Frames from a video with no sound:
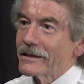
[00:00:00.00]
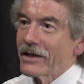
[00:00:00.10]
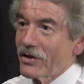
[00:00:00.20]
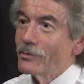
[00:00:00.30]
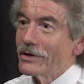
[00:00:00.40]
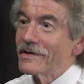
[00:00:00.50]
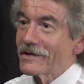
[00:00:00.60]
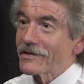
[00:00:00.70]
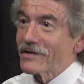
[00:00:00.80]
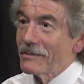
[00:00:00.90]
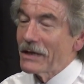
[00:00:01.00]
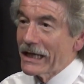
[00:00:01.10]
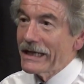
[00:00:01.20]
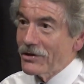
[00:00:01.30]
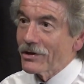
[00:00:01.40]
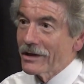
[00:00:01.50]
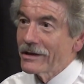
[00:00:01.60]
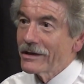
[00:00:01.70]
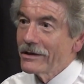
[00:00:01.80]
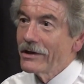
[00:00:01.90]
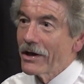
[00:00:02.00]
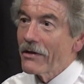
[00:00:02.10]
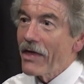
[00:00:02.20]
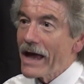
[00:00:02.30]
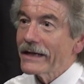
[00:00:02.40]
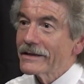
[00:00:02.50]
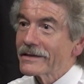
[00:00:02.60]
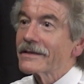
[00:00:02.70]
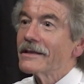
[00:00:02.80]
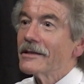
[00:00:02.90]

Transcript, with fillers: In other words, it's a simulation, you know, that is